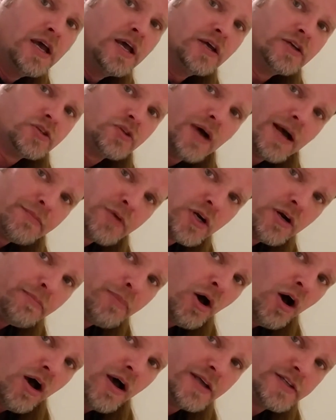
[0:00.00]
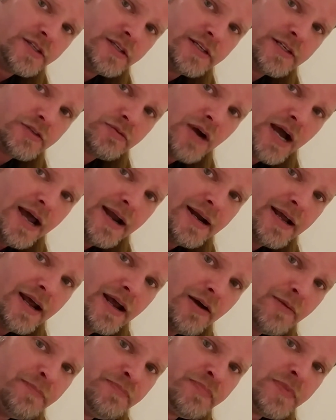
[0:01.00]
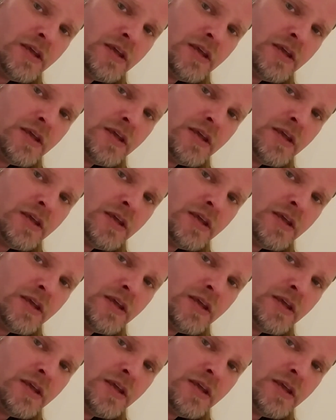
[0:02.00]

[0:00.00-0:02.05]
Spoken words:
So I'm going to pause this right now.